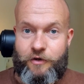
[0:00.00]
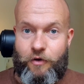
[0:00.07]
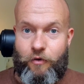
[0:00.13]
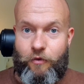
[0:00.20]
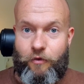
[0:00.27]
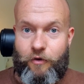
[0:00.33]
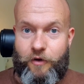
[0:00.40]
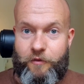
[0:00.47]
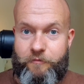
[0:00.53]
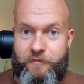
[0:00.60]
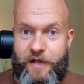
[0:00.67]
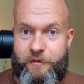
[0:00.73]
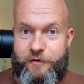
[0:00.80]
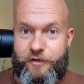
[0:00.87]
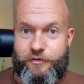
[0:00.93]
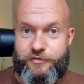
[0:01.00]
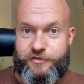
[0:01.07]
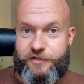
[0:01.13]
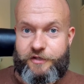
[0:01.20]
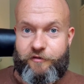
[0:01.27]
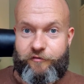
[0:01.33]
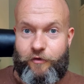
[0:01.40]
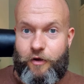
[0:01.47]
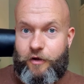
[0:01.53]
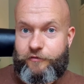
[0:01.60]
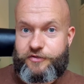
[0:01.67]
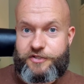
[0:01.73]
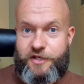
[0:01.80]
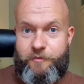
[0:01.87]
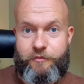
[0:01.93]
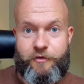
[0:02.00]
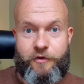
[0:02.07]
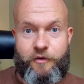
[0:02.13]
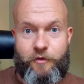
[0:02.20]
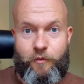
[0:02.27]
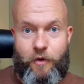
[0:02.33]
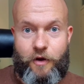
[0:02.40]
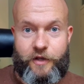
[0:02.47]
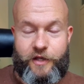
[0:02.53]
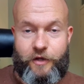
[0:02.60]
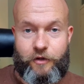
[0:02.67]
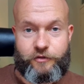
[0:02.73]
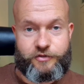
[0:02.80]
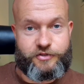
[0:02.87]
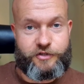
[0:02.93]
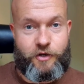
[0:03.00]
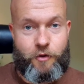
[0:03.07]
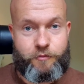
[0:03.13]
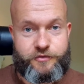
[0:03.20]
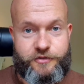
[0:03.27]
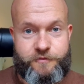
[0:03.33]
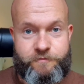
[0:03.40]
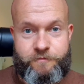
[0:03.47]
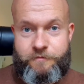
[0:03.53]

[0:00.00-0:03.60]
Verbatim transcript: or maybe you see a flock of sheep walking on the slopes,